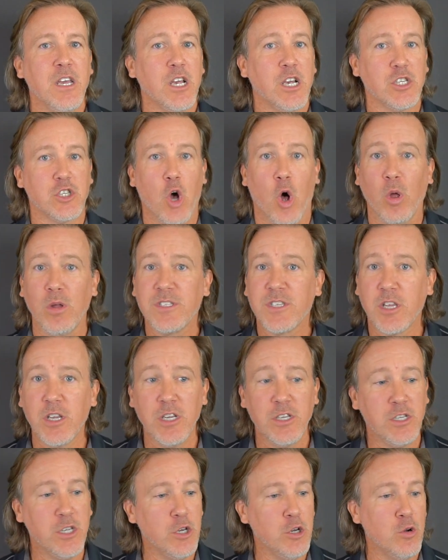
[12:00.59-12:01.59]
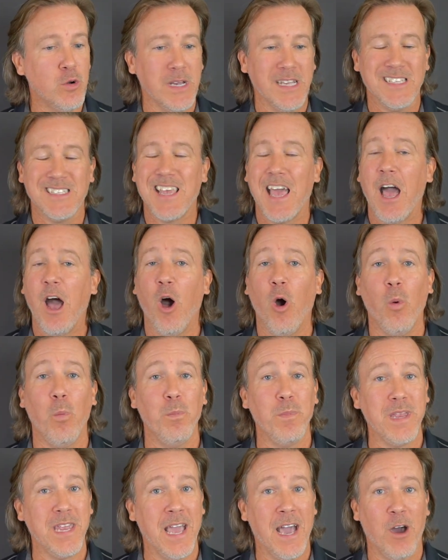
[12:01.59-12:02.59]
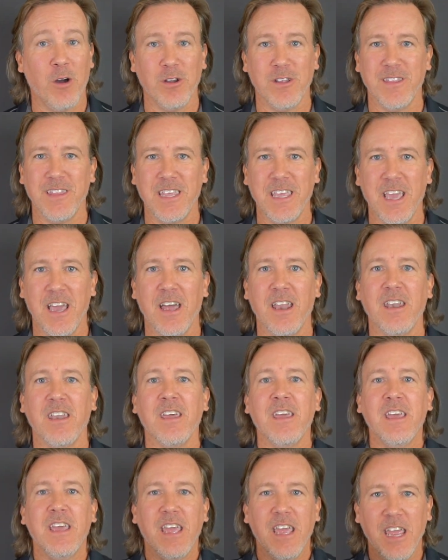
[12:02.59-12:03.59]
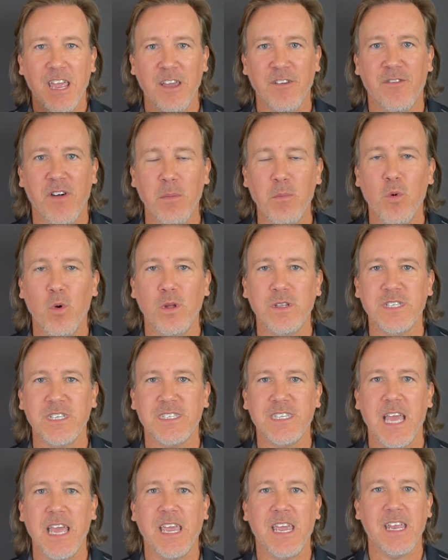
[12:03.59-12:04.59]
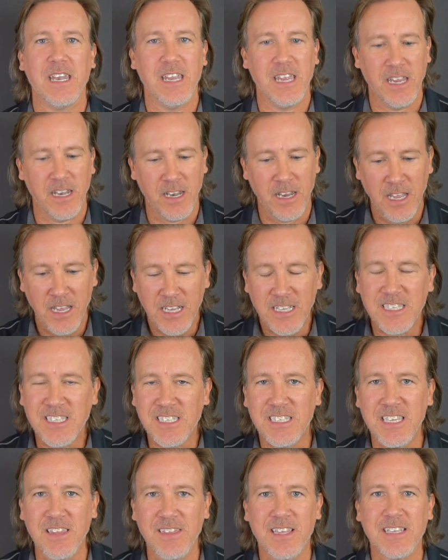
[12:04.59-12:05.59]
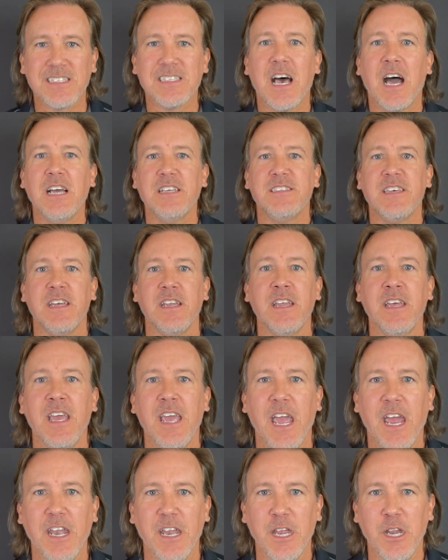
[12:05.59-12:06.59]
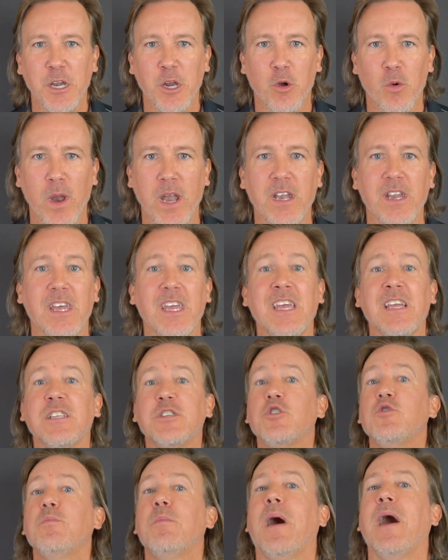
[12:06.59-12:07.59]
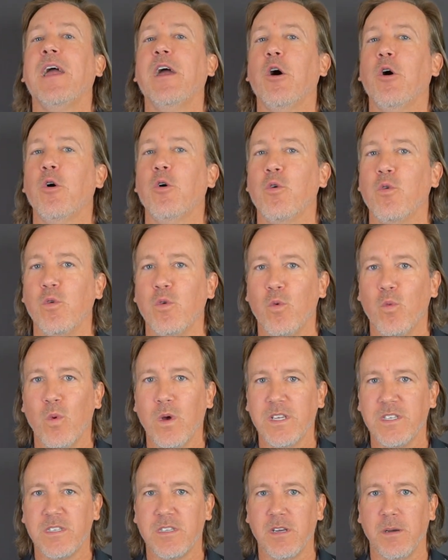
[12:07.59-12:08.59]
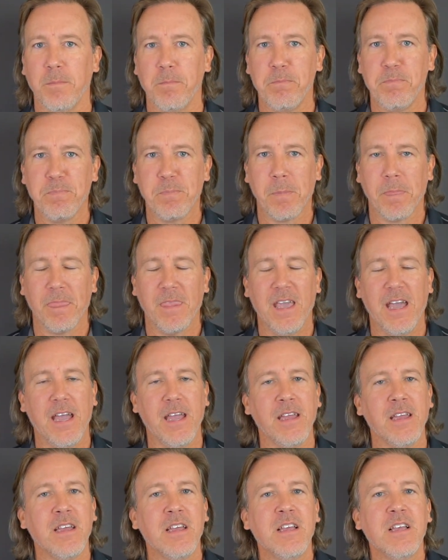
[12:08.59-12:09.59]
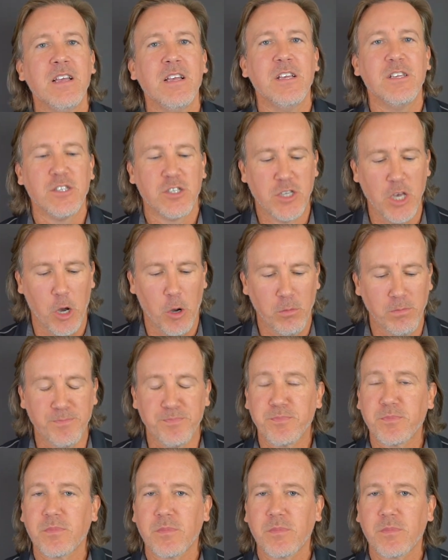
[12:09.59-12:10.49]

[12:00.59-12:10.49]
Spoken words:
because all it's gonna do is help me out in the end if I'm willing to take it in, synthesize it, and integrate it into my own wisdom, okay? So,